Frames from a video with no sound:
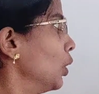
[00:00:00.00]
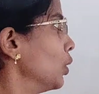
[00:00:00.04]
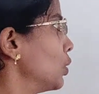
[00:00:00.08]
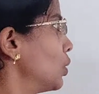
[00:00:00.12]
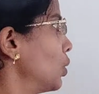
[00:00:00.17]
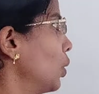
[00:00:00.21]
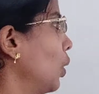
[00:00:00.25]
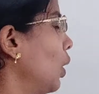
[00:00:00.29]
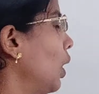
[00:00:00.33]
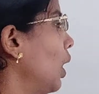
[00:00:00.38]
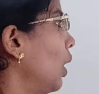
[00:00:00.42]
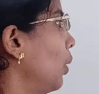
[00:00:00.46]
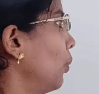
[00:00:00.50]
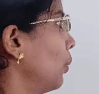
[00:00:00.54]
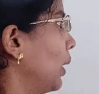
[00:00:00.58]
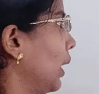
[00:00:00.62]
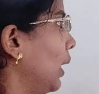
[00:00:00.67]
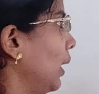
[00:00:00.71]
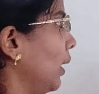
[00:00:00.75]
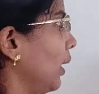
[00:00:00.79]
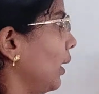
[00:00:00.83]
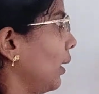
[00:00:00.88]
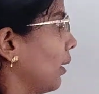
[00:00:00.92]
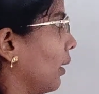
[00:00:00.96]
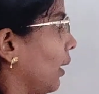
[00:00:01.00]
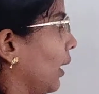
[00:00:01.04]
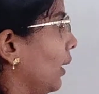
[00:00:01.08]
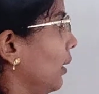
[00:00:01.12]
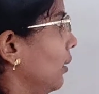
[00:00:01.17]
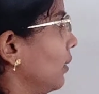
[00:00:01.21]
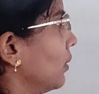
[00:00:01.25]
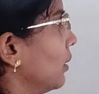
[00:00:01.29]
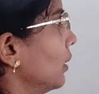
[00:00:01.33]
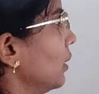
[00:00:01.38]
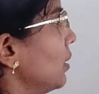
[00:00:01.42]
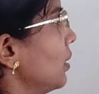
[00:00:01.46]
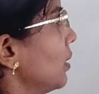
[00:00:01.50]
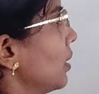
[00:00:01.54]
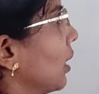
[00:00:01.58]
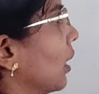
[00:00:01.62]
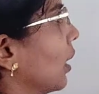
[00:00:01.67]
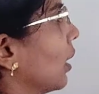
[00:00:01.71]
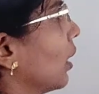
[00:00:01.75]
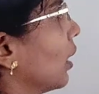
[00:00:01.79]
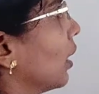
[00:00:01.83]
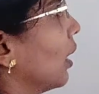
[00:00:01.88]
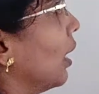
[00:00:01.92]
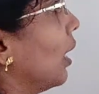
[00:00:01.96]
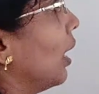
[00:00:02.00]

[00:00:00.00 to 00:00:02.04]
So, how can I write this